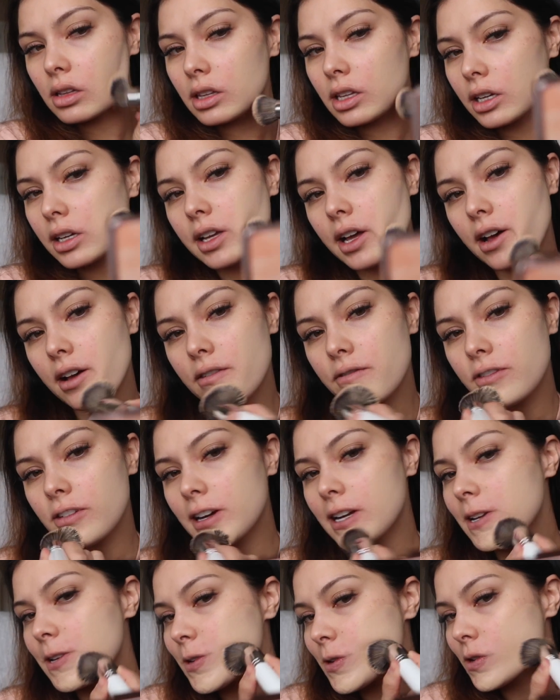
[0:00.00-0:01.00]
the
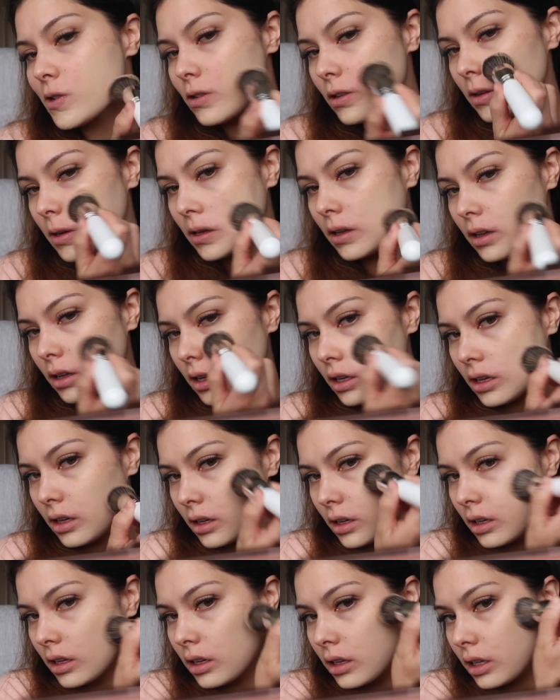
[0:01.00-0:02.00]
coverage.
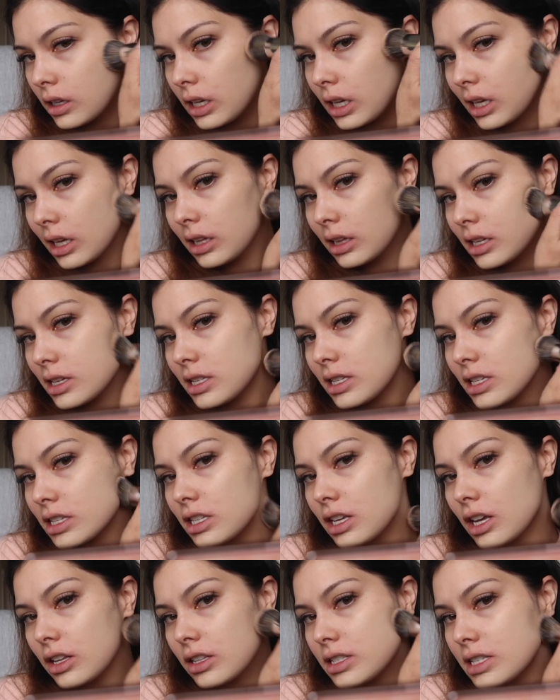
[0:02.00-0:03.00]
This is